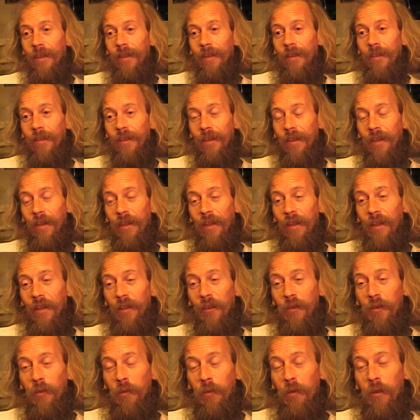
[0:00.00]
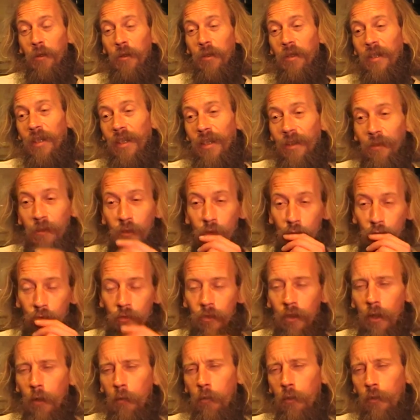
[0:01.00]
sitting there smoking,
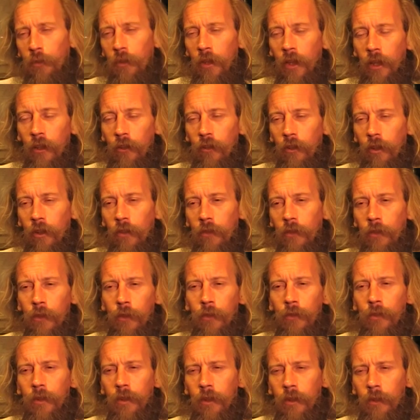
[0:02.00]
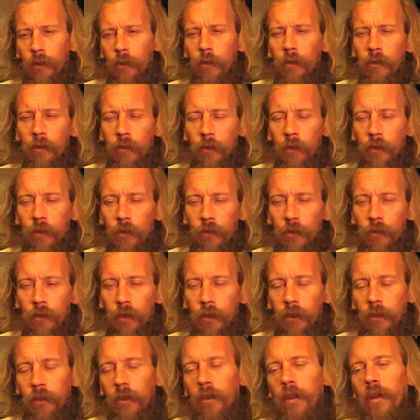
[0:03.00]
double deja vu, thinking, oh, what the
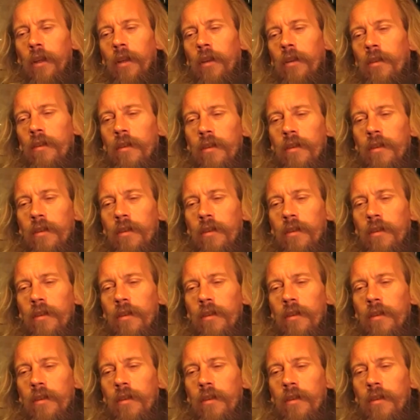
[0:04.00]
fuck's that?